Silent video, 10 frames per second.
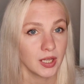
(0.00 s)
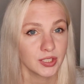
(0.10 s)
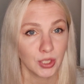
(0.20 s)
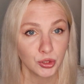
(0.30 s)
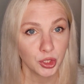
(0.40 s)

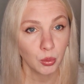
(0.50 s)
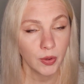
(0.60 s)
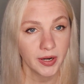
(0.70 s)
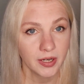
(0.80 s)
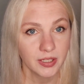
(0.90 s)
social
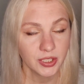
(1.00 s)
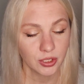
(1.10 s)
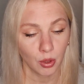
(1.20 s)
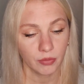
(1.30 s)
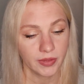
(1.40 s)
workers,
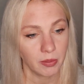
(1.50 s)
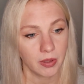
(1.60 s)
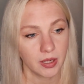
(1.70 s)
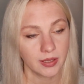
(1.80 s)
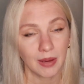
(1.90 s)
so they
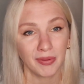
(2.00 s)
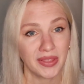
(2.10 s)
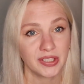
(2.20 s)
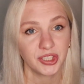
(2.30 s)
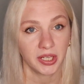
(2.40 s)
were now and
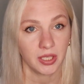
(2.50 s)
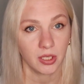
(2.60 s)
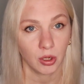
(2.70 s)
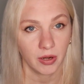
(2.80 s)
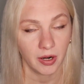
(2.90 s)
then
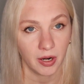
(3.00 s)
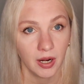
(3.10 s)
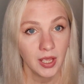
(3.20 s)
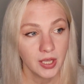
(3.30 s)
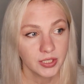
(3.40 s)
checking on her.
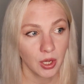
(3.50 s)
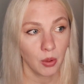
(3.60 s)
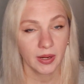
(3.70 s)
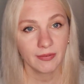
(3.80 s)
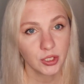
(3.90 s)
So
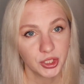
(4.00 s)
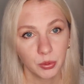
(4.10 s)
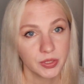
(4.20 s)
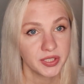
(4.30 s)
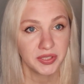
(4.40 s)
whatever she
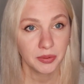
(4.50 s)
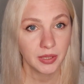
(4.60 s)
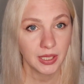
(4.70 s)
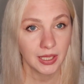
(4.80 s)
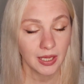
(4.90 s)
was
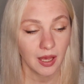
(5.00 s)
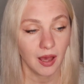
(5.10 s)
doing,